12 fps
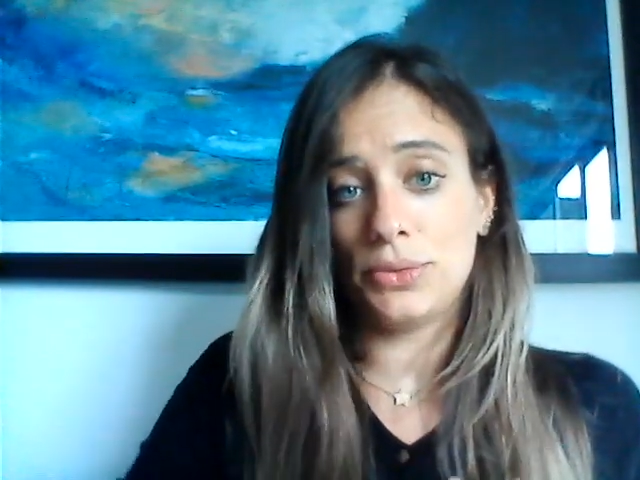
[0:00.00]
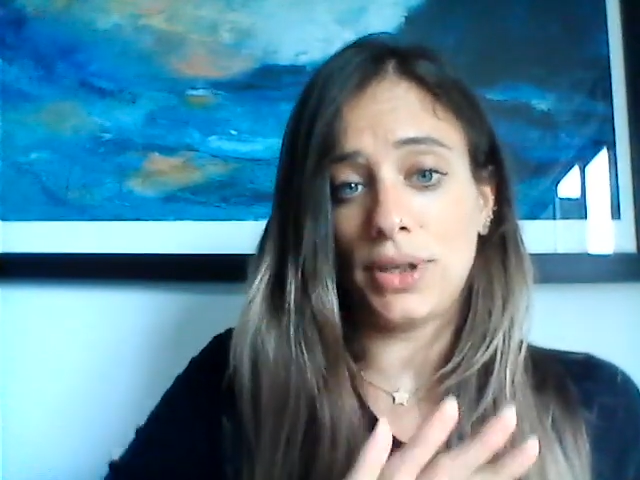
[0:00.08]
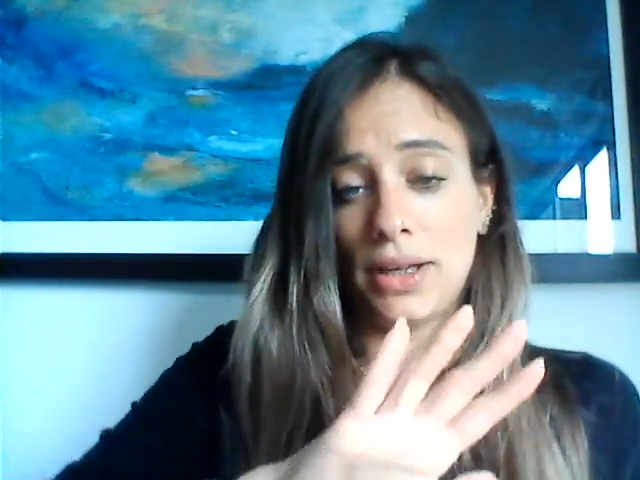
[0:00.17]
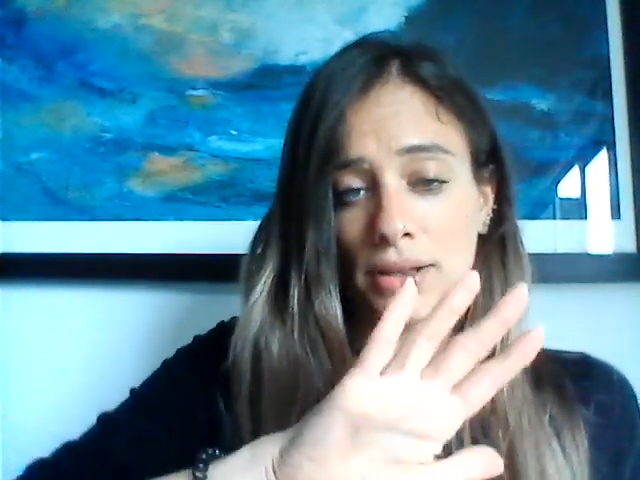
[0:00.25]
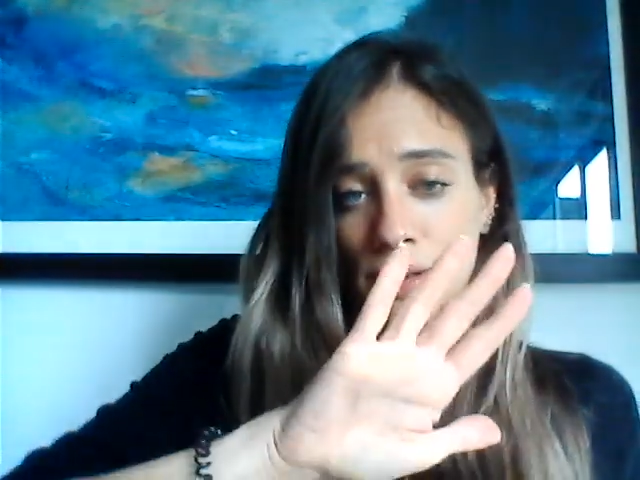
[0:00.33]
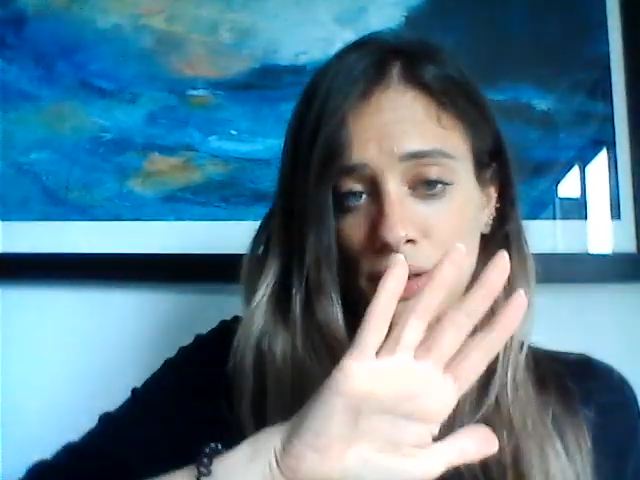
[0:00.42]

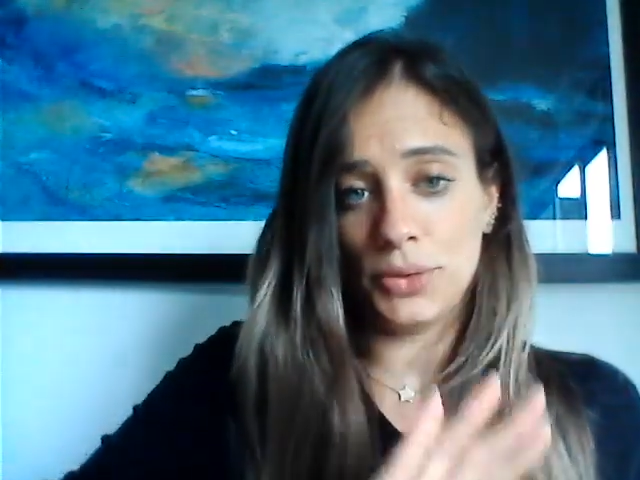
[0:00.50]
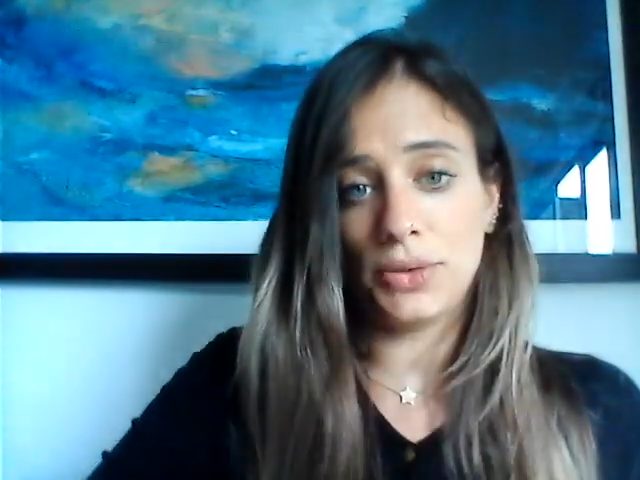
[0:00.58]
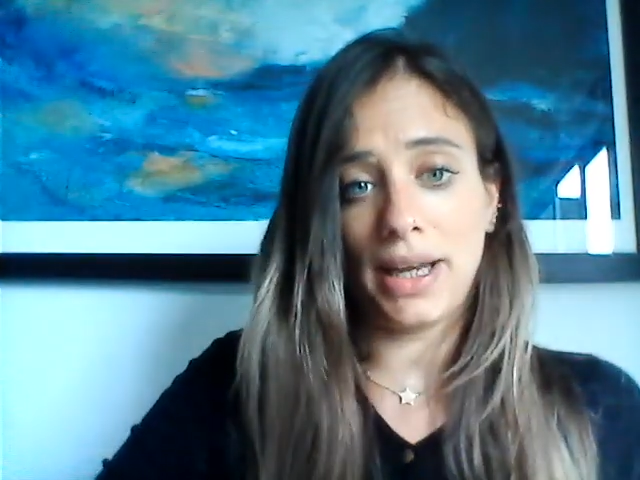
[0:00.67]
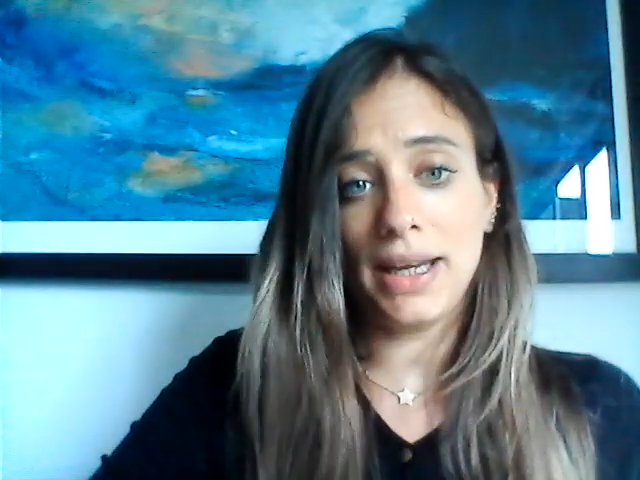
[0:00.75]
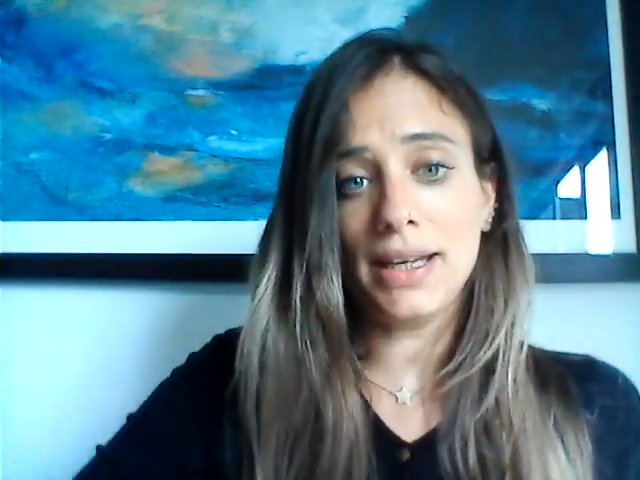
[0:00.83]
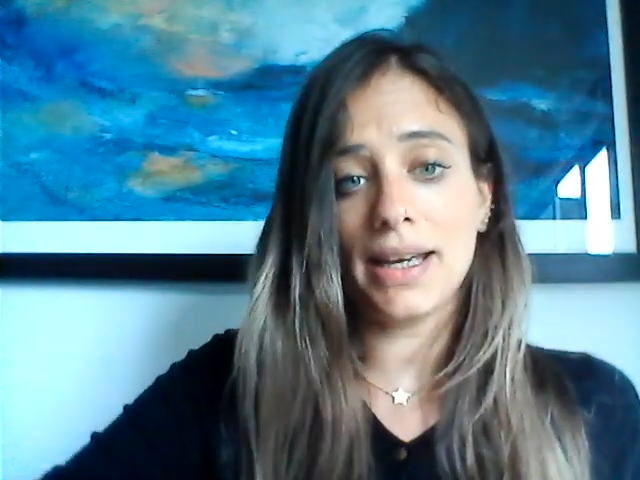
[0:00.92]

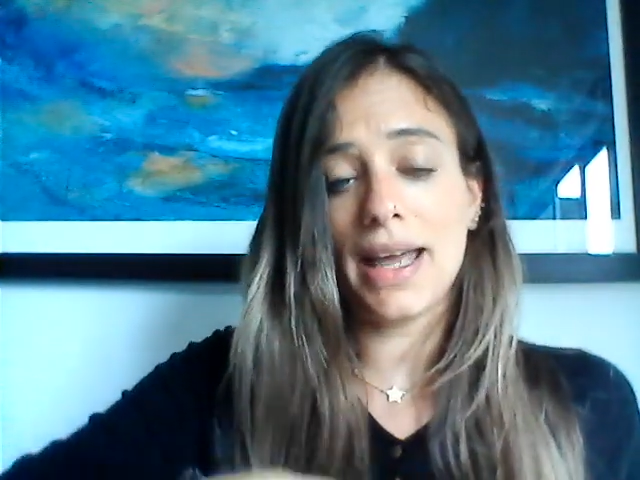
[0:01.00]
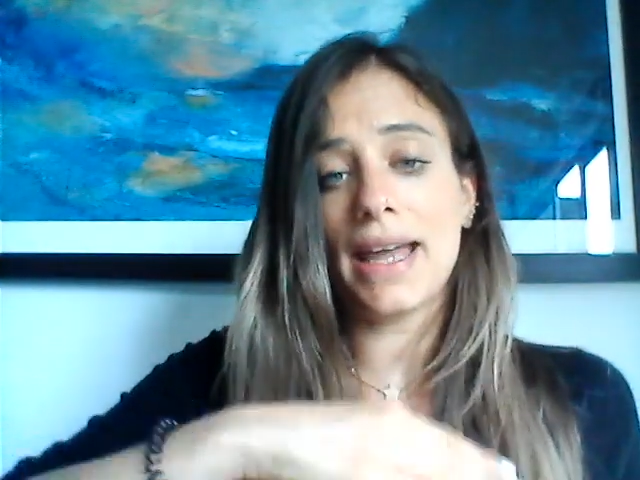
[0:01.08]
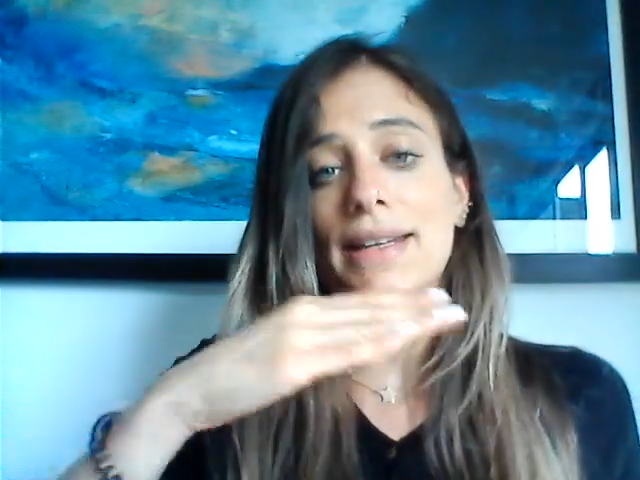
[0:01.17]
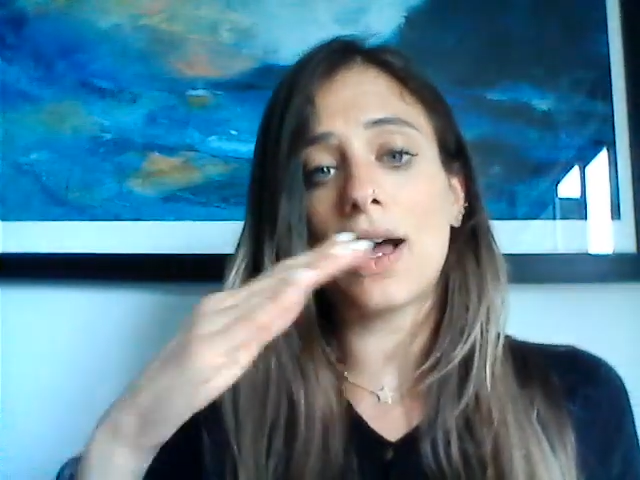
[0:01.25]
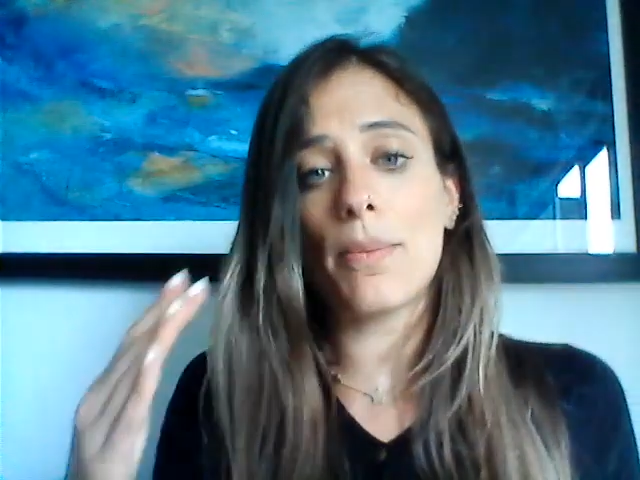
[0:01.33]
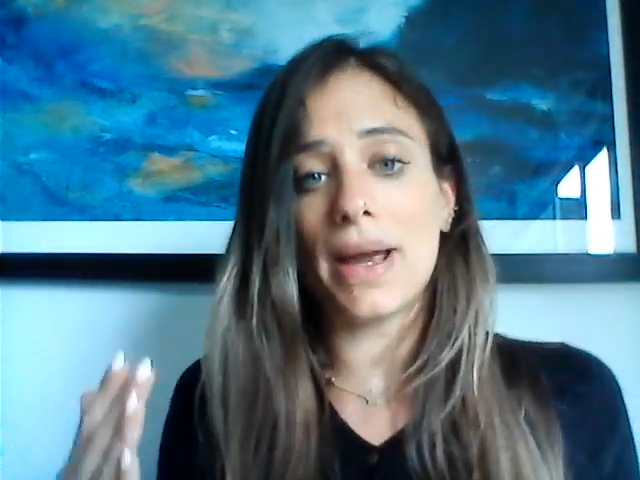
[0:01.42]
take and how